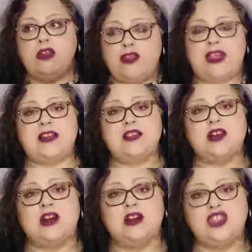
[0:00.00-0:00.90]
Things
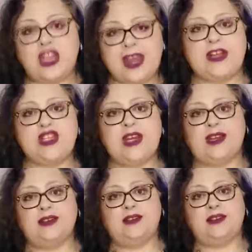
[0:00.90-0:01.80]
are
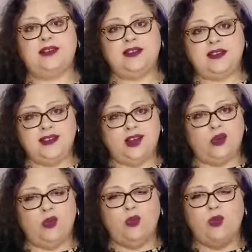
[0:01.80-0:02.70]
changing.
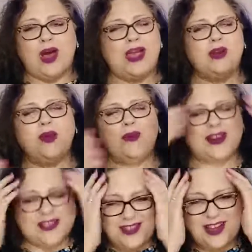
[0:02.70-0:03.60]
Why do we
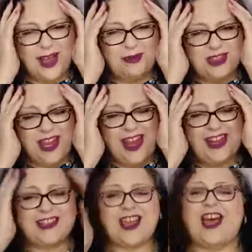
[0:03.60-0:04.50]
want to stop
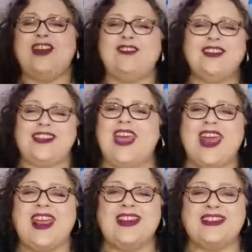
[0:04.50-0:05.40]
change? I don't
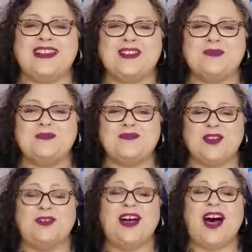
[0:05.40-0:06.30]
get it.
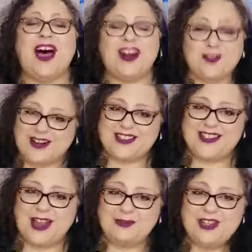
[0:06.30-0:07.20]
Well, I don't want to
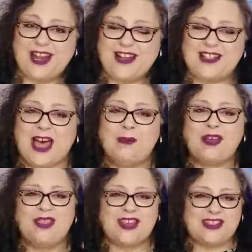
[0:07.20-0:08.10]
stop change. I
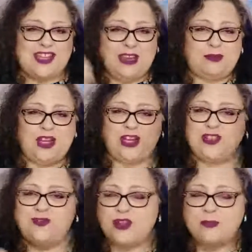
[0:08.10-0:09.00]
want things to keep
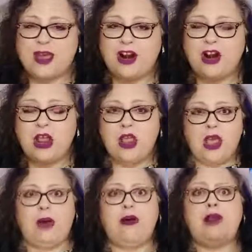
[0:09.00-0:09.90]
changing for the better.
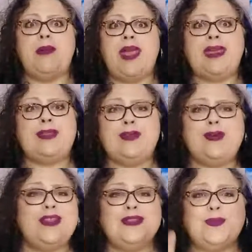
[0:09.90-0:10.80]
I want to make it
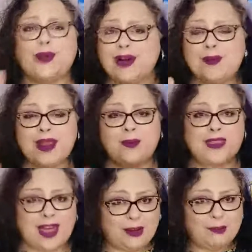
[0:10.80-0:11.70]
through this work week
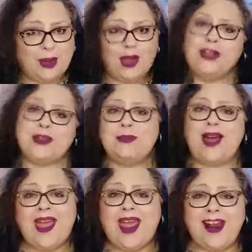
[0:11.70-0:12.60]
without pulling
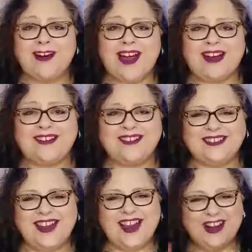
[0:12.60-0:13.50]
my hair out.
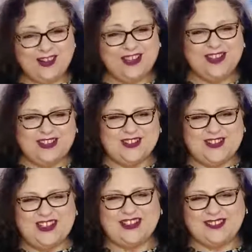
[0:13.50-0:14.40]
I know you do
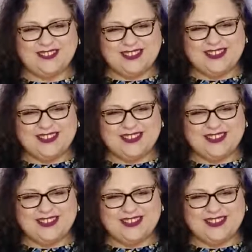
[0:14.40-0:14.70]
too.